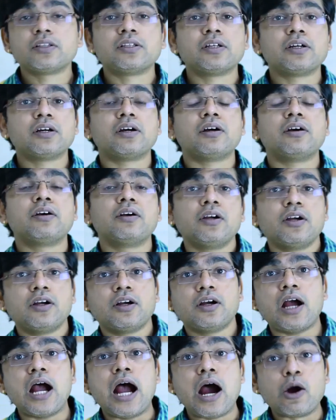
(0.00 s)
the
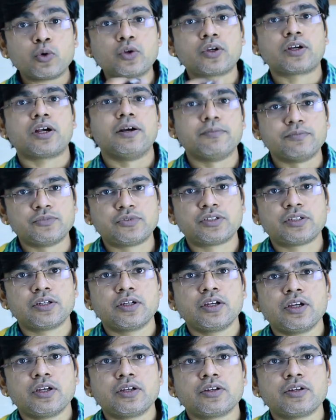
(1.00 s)
outcomes.